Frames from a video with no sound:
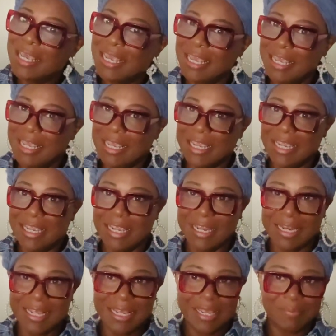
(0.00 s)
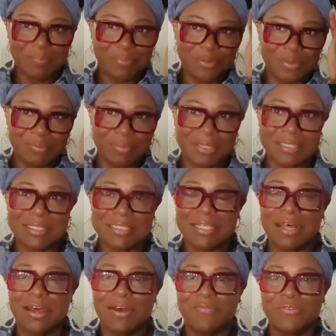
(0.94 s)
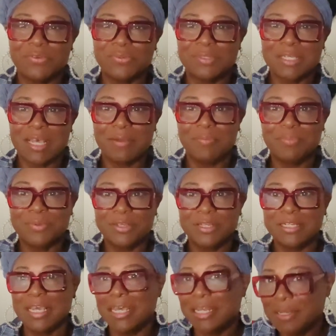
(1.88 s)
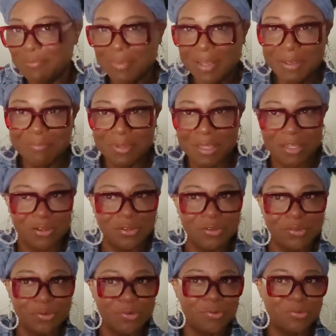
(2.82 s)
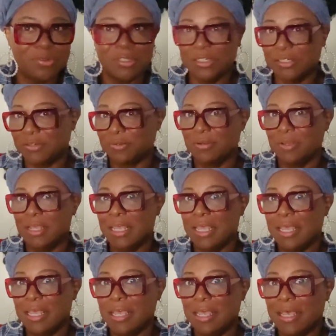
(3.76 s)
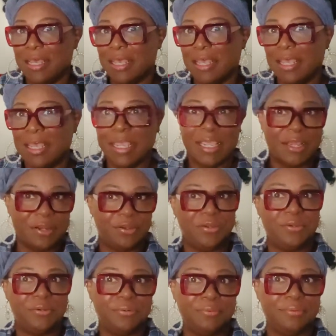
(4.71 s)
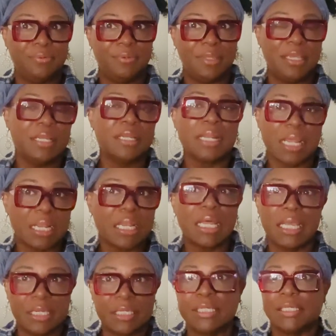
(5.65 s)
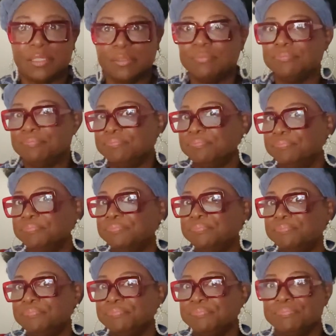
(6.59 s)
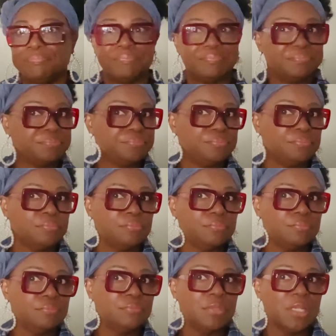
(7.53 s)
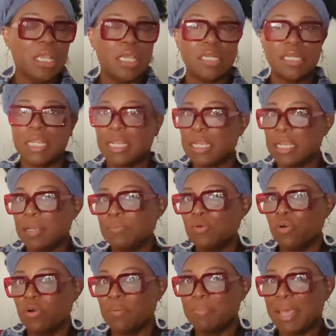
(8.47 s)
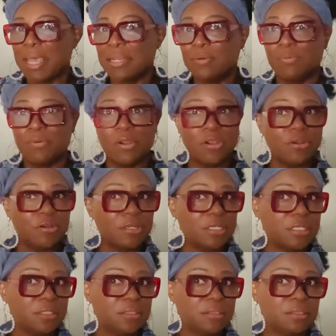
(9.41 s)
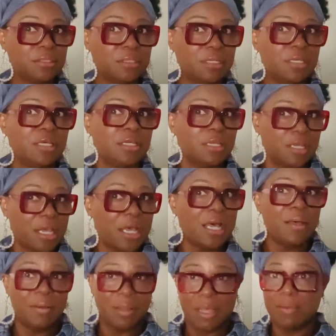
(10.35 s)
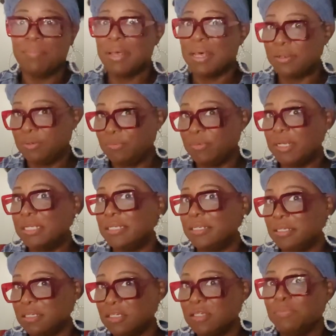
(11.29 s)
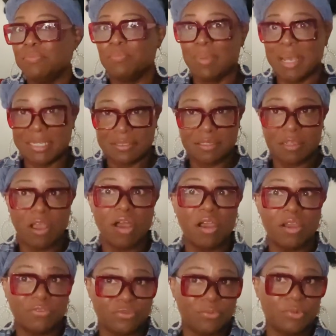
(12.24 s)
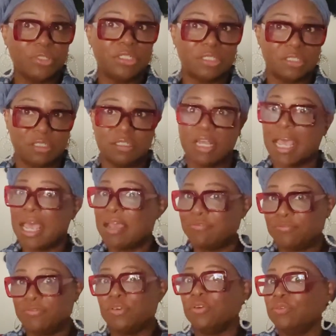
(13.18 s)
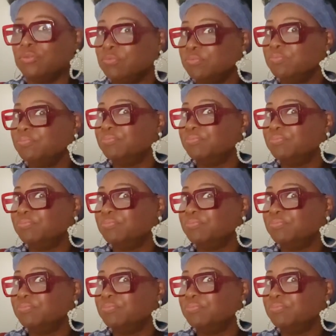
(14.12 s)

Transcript: and I put me a scarf on top of it. Honey, made me a new little hairdo, and I like it. Mm-hmm. Now that I'm going back to work, I'm, I'm about to wear my scarves with this little afro